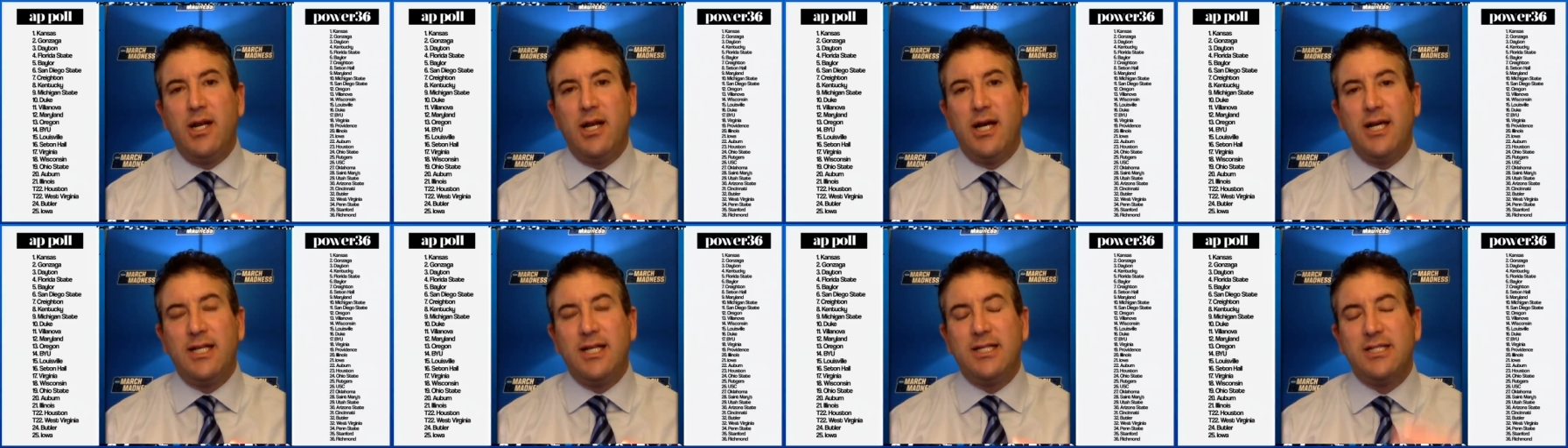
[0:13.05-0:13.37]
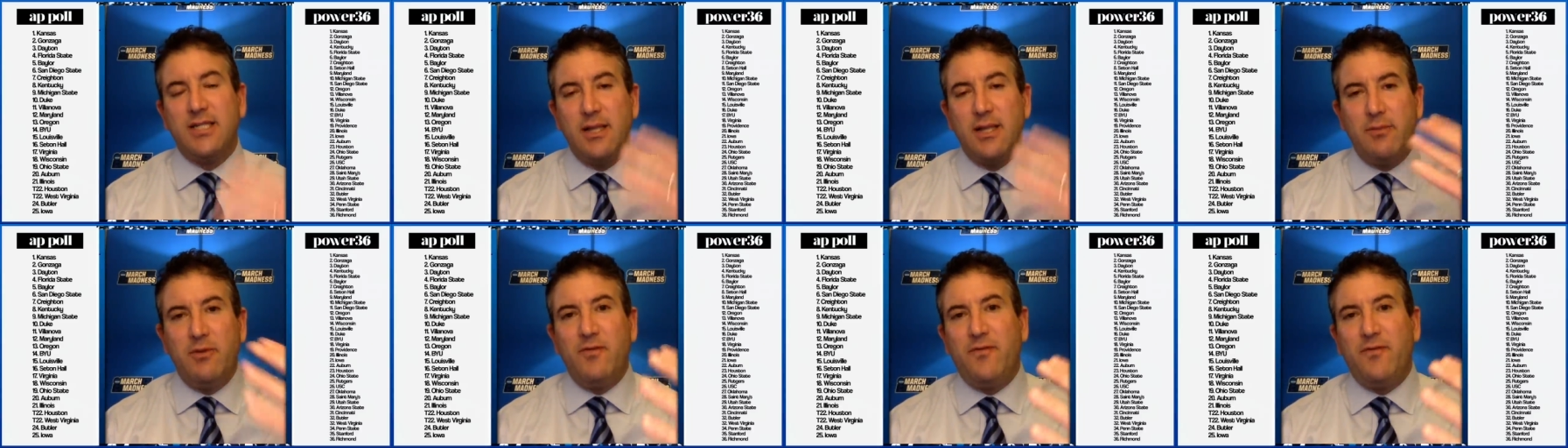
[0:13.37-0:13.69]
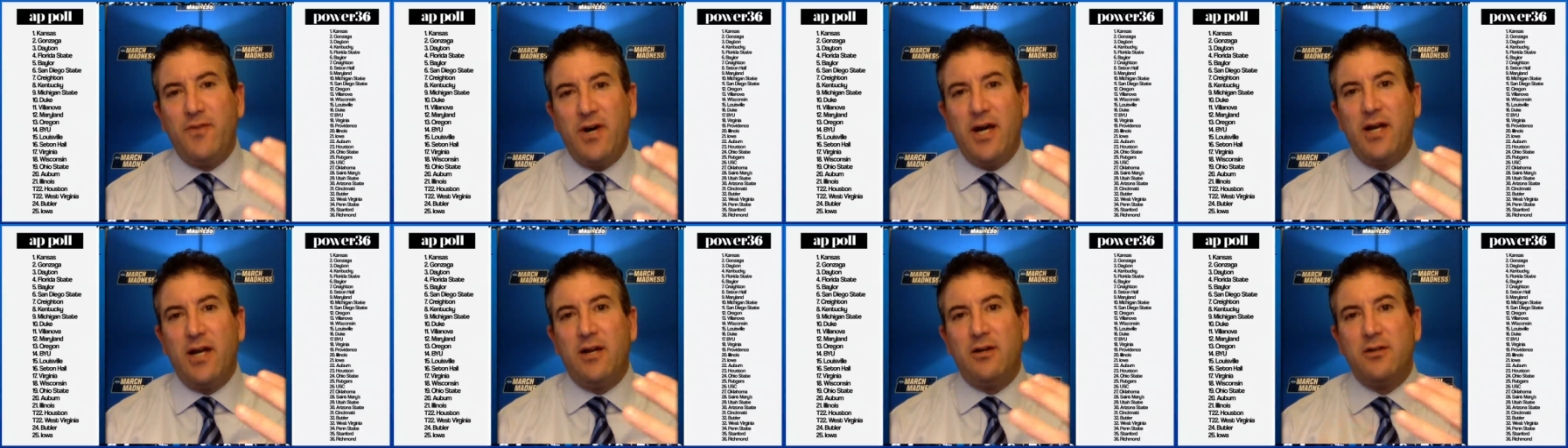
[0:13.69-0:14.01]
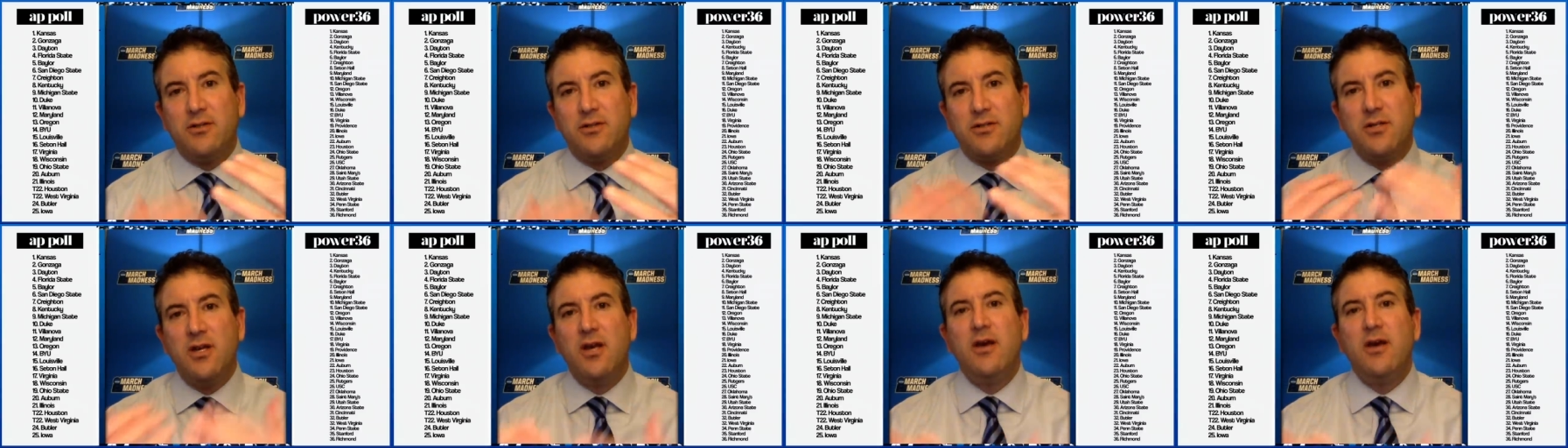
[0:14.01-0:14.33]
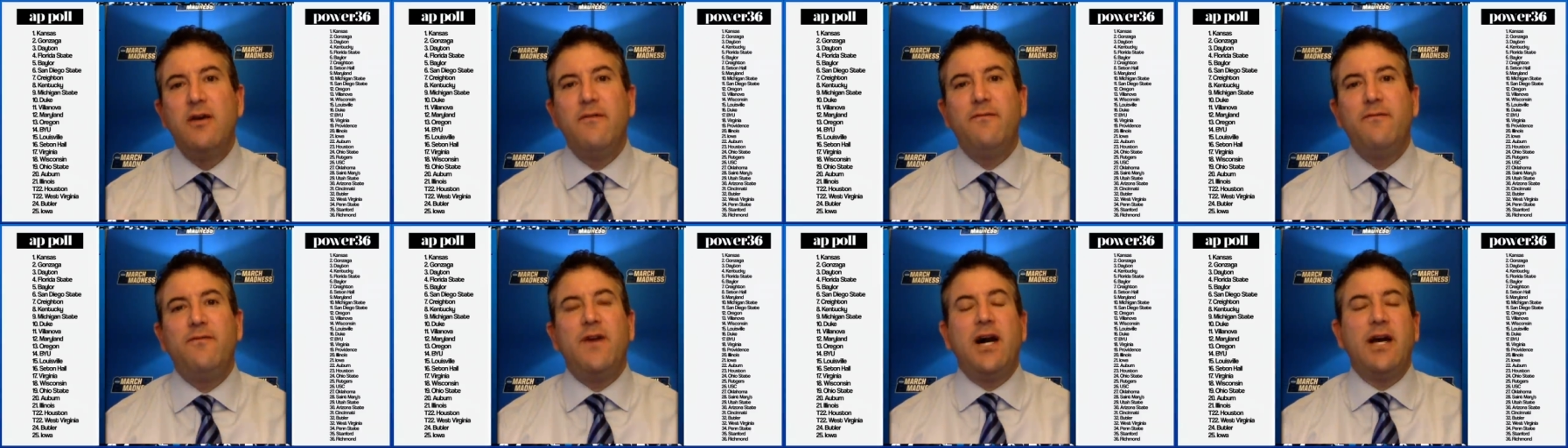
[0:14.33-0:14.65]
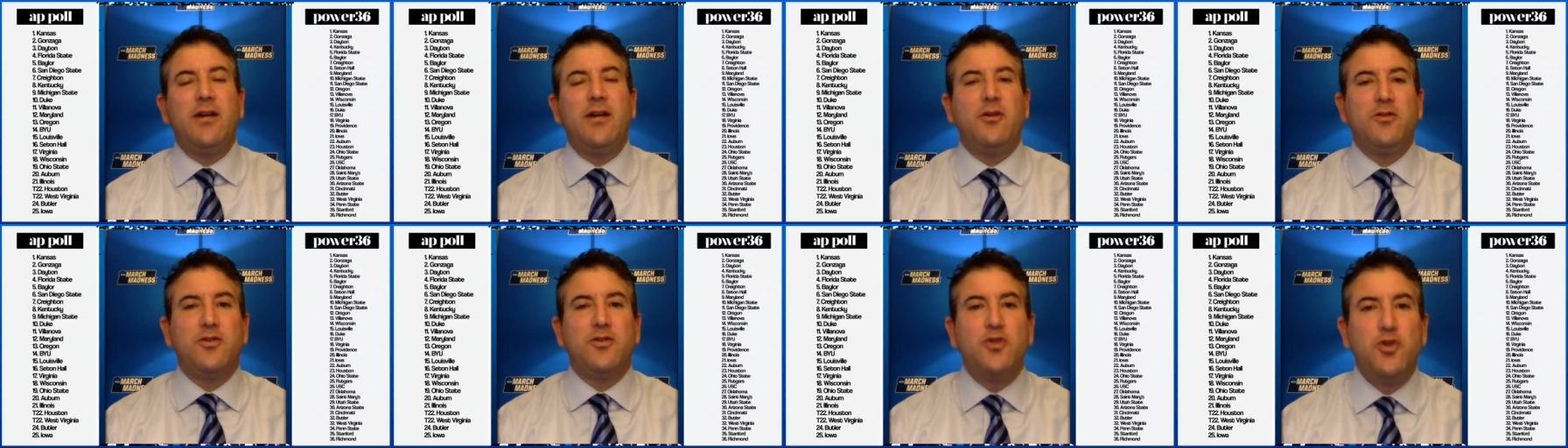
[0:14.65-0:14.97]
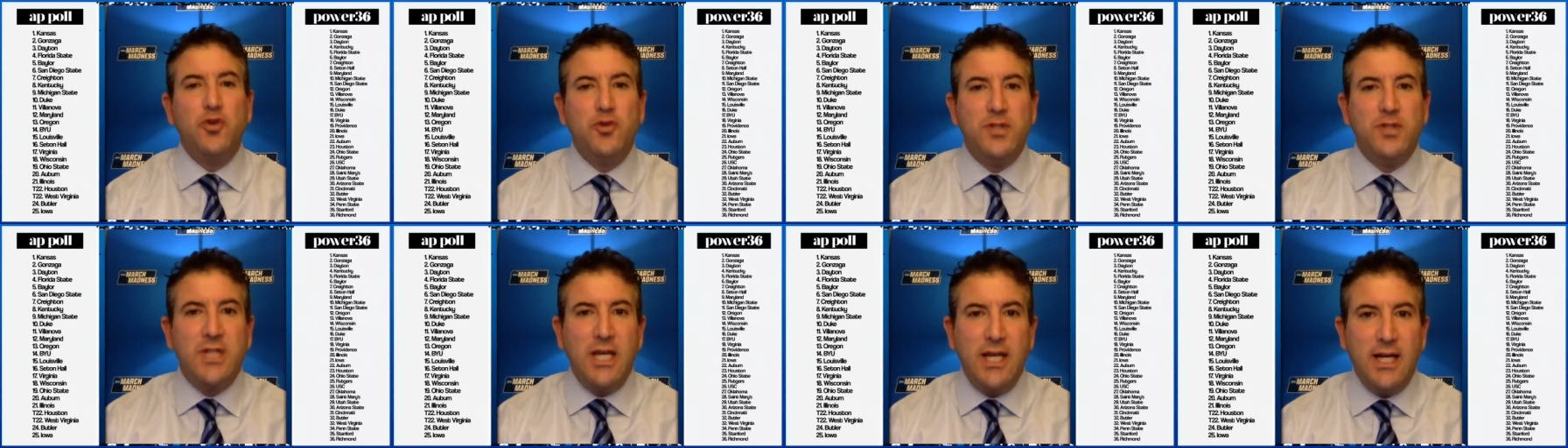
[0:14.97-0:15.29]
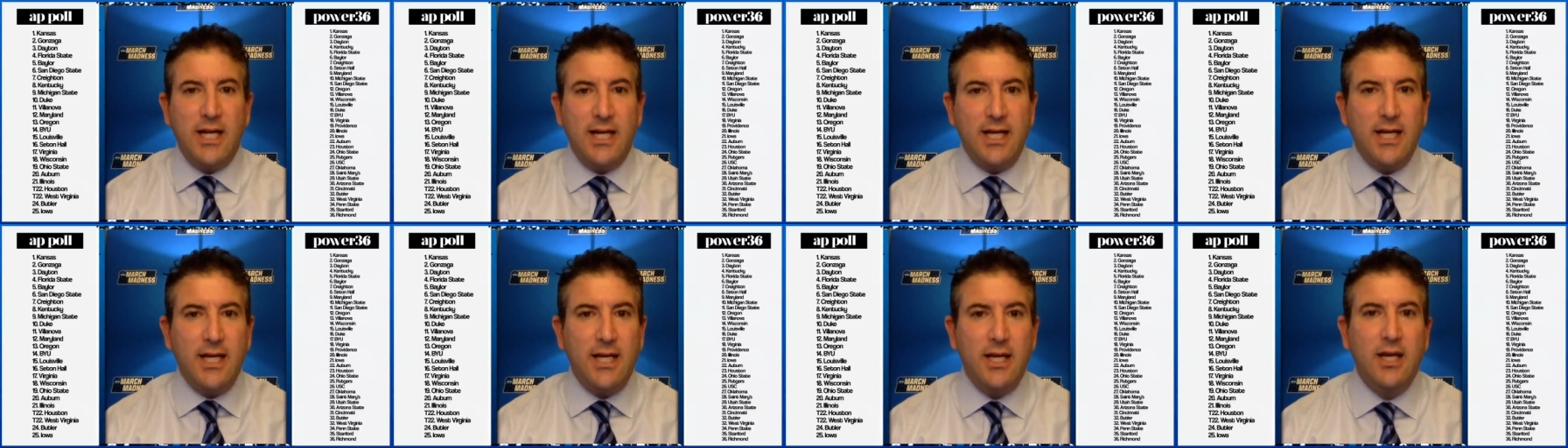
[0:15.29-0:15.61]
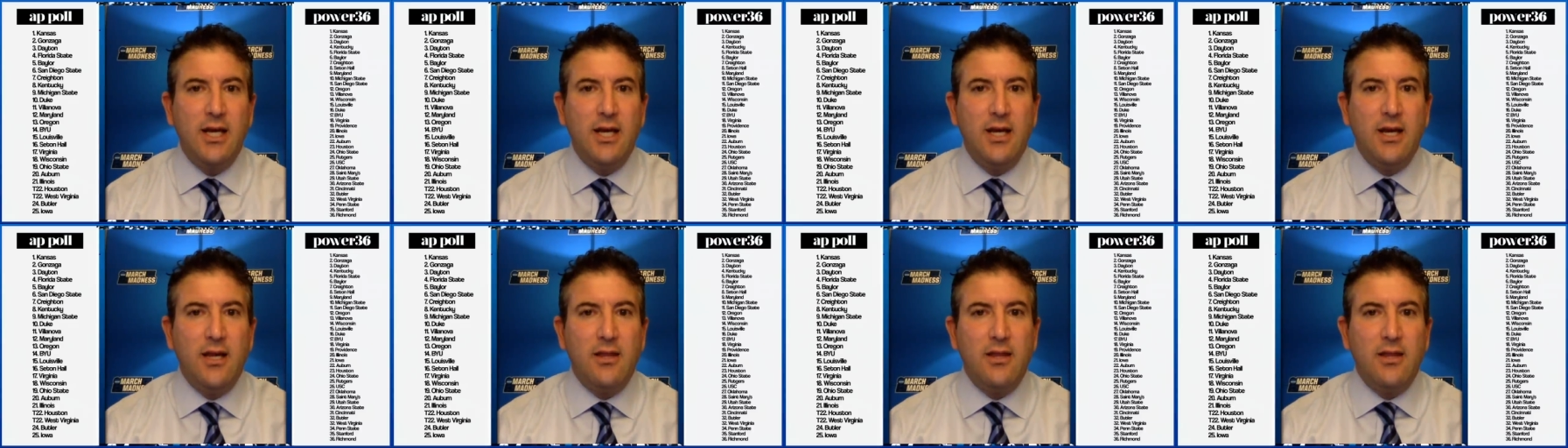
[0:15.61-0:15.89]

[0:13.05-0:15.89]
night semifinals, final Tuesday night,